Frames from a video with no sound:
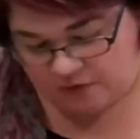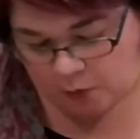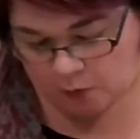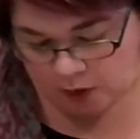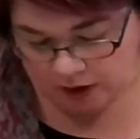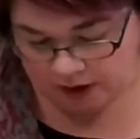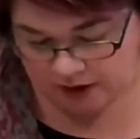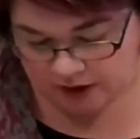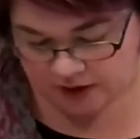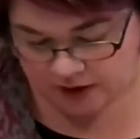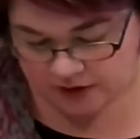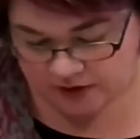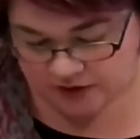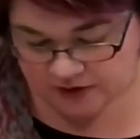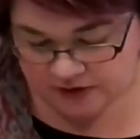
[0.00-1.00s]
4
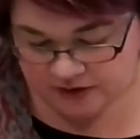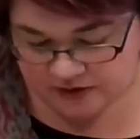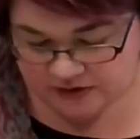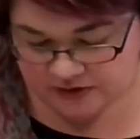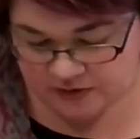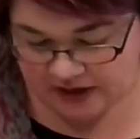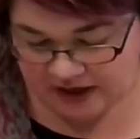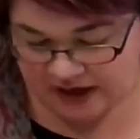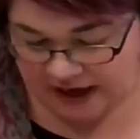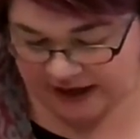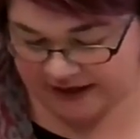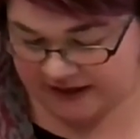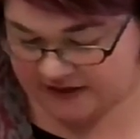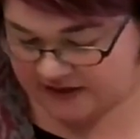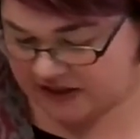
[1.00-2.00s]
so that I
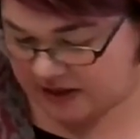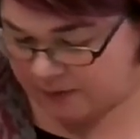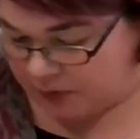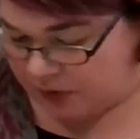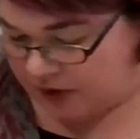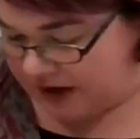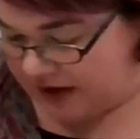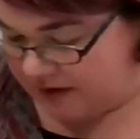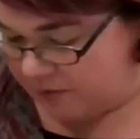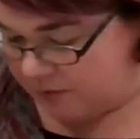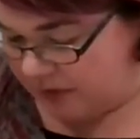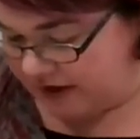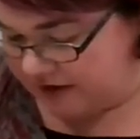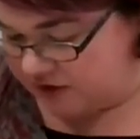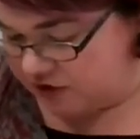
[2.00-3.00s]
can separate
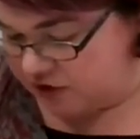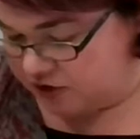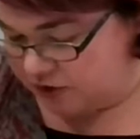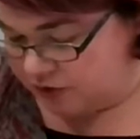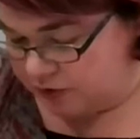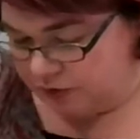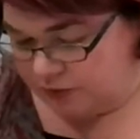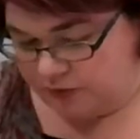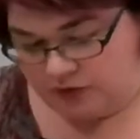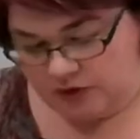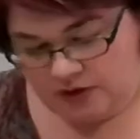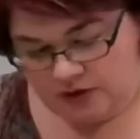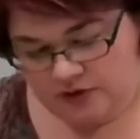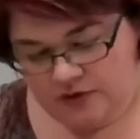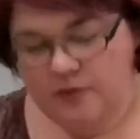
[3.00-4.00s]
my
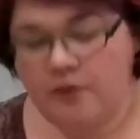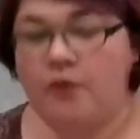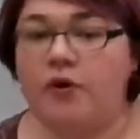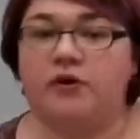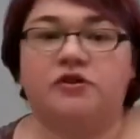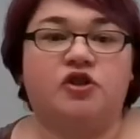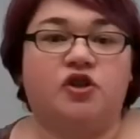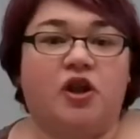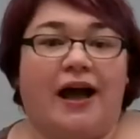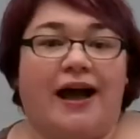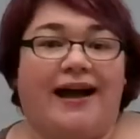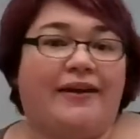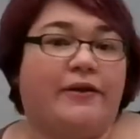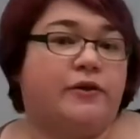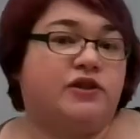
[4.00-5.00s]
June or
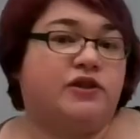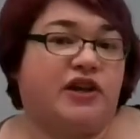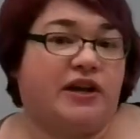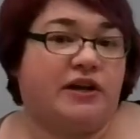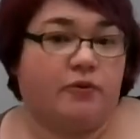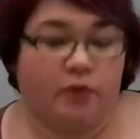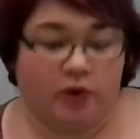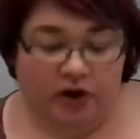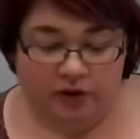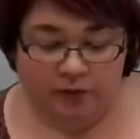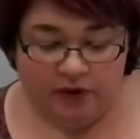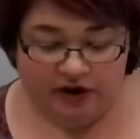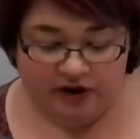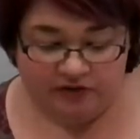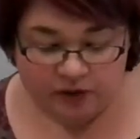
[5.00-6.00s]
July or January,
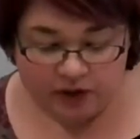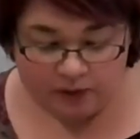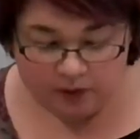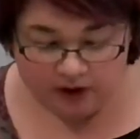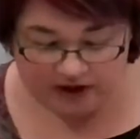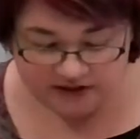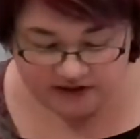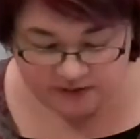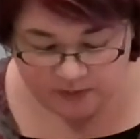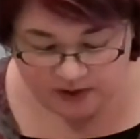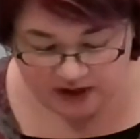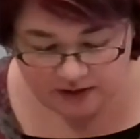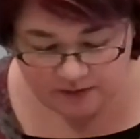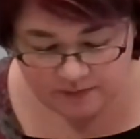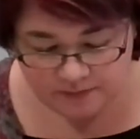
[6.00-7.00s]
whatever I want it to
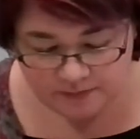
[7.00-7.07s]
be.